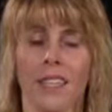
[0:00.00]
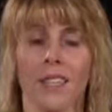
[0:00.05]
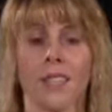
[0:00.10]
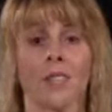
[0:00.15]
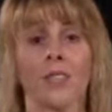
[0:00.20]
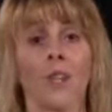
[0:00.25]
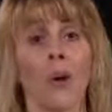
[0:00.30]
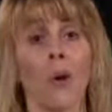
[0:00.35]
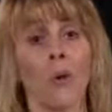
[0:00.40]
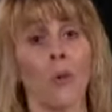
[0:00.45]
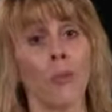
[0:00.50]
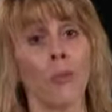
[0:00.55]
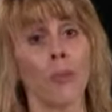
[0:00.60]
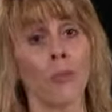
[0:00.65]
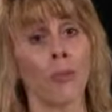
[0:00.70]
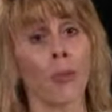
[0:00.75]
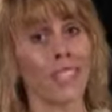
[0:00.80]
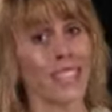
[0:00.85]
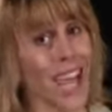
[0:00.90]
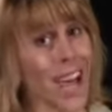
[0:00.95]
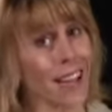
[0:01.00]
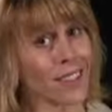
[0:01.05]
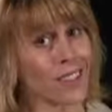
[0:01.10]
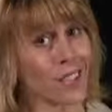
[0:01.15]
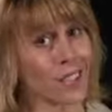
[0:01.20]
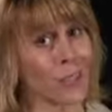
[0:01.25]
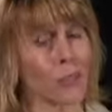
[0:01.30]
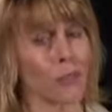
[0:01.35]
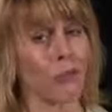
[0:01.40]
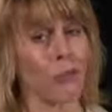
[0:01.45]
So, but that's
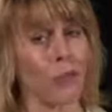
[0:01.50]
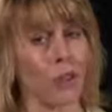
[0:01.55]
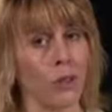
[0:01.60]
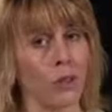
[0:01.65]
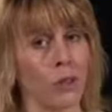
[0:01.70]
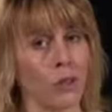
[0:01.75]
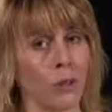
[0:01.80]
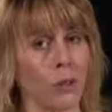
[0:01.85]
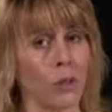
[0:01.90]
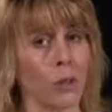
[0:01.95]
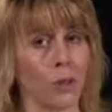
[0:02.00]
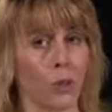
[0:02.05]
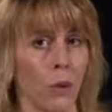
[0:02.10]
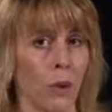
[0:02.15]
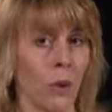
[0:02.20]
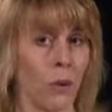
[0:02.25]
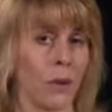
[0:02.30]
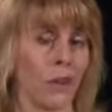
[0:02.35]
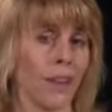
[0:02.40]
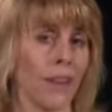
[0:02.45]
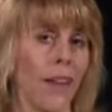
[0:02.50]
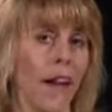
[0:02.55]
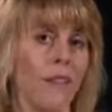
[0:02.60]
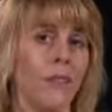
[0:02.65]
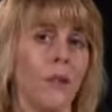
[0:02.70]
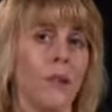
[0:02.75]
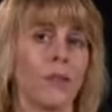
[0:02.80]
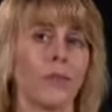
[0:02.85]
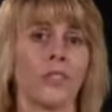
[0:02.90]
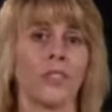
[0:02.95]
under FINRA Rule
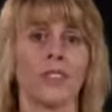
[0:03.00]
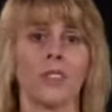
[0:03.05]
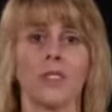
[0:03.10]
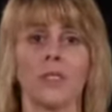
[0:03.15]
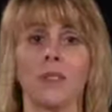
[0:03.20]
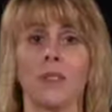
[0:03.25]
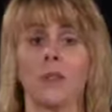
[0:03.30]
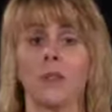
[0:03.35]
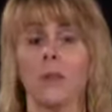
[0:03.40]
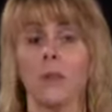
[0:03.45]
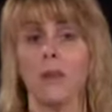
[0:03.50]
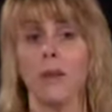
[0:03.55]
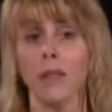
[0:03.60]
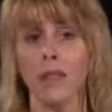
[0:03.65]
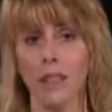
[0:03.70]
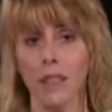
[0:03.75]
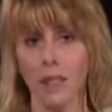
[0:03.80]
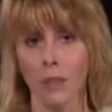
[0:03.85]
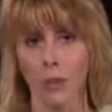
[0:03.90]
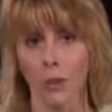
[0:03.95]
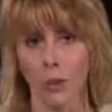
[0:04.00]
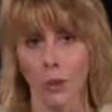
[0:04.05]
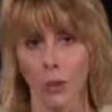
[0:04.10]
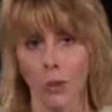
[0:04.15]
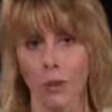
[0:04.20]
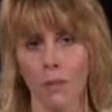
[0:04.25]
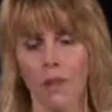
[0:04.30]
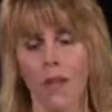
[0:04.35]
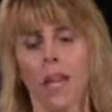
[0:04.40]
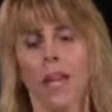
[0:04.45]
2111, which is the suitability
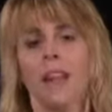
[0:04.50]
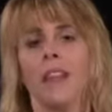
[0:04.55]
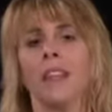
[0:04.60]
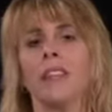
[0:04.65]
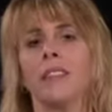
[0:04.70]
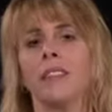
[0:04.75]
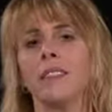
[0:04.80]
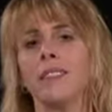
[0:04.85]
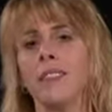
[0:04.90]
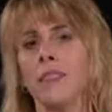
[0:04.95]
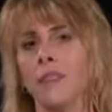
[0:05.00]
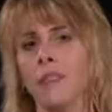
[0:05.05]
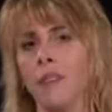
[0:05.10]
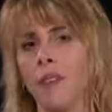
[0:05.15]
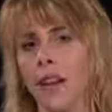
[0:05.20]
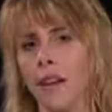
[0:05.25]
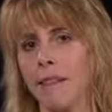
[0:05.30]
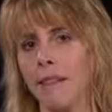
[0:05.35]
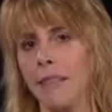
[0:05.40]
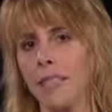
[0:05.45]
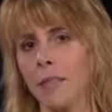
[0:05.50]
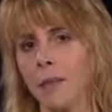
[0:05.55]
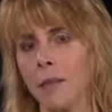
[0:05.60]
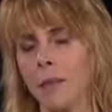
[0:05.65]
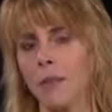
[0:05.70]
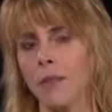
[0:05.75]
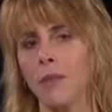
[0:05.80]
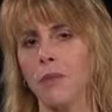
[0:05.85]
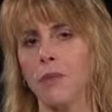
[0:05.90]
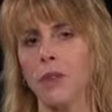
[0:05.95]
rule. This is a very
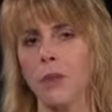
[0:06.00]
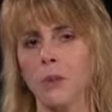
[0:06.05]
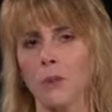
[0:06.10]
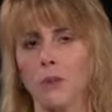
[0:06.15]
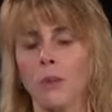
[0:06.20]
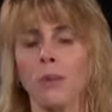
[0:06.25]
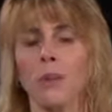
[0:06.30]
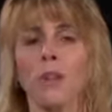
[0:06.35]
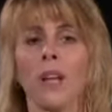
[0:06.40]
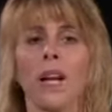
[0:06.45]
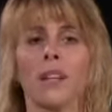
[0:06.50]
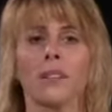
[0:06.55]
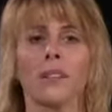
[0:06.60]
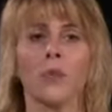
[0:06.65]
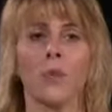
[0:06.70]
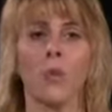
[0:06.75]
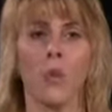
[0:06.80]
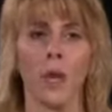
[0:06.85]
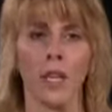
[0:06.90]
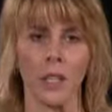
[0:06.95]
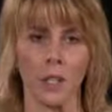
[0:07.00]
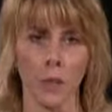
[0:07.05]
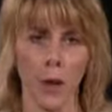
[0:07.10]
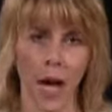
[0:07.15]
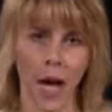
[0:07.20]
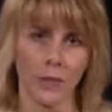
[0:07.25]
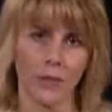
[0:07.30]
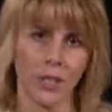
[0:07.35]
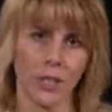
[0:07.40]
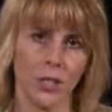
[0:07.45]
specific rule as to what you
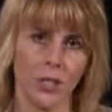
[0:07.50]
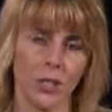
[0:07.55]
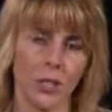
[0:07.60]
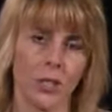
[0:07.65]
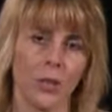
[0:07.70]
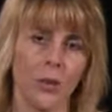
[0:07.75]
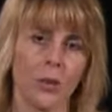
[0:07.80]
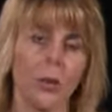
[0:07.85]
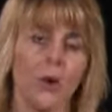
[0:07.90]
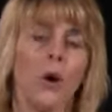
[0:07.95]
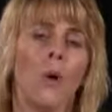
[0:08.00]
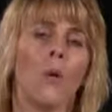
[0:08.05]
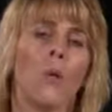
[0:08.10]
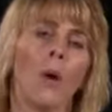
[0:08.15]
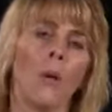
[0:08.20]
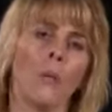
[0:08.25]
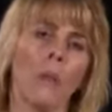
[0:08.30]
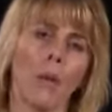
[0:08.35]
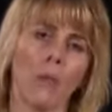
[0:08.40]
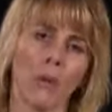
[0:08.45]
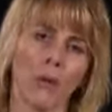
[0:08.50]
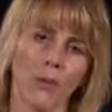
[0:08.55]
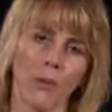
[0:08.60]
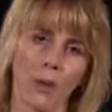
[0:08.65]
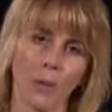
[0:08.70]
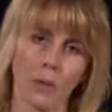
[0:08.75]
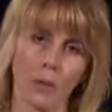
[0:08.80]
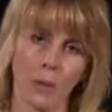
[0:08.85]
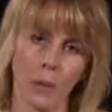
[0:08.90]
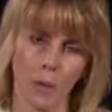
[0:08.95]
have to do, what member
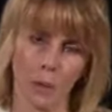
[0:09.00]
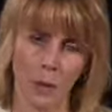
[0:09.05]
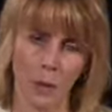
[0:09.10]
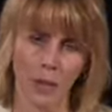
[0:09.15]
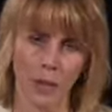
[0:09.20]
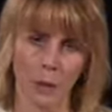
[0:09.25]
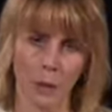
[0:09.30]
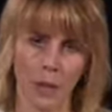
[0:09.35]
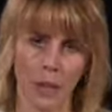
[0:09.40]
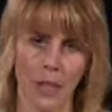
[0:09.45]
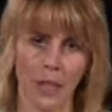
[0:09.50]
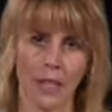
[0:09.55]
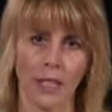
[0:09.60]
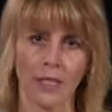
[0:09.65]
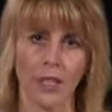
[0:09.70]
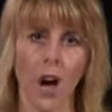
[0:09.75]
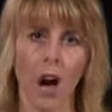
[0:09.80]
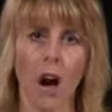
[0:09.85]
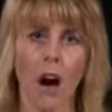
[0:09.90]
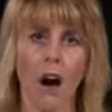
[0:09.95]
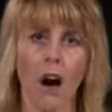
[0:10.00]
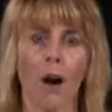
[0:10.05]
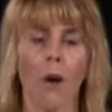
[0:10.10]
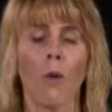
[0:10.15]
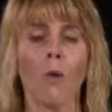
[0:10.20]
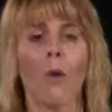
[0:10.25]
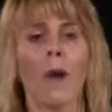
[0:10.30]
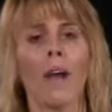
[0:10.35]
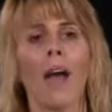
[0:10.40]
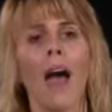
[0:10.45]
firms' responsibilities are
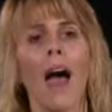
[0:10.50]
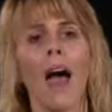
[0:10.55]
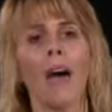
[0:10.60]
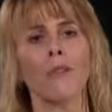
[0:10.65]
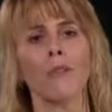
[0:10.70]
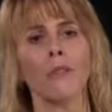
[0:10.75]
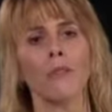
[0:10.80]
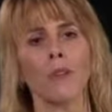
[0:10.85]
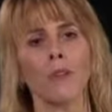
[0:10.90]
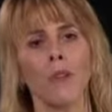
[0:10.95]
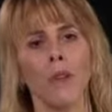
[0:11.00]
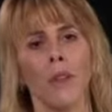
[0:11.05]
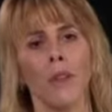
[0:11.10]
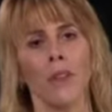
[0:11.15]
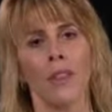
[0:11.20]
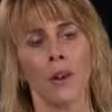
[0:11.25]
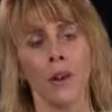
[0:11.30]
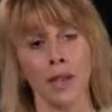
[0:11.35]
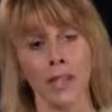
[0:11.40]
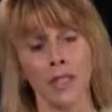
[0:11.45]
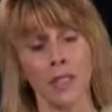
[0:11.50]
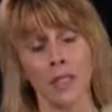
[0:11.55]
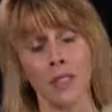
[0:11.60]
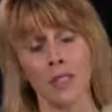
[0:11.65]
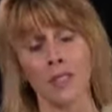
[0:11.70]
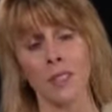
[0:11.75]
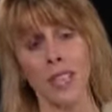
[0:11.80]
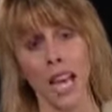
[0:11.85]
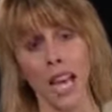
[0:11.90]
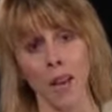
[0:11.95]
whenever there is a
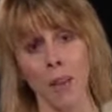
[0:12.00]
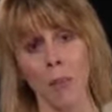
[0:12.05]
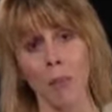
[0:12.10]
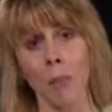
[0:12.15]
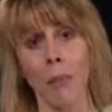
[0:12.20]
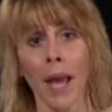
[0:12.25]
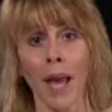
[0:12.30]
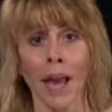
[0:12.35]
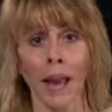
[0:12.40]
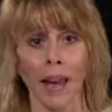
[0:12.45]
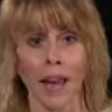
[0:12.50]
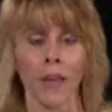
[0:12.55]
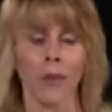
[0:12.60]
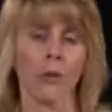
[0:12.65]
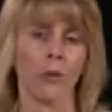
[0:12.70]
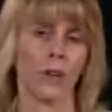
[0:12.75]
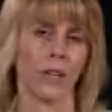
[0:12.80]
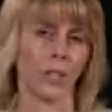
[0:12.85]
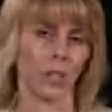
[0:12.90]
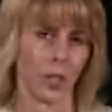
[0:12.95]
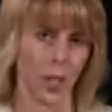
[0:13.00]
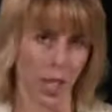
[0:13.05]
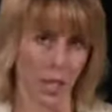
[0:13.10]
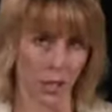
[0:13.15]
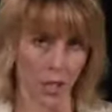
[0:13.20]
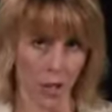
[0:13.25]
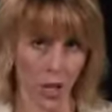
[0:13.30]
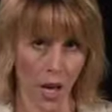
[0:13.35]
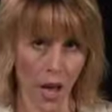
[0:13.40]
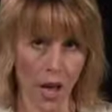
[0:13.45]
sale made or an
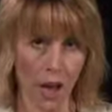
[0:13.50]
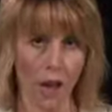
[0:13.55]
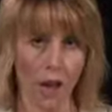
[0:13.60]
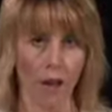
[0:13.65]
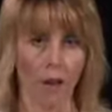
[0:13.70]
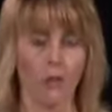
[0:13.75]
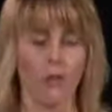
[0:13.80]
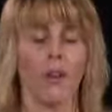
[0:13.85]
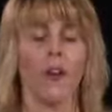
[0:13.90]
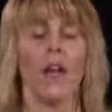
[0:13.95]
exchange of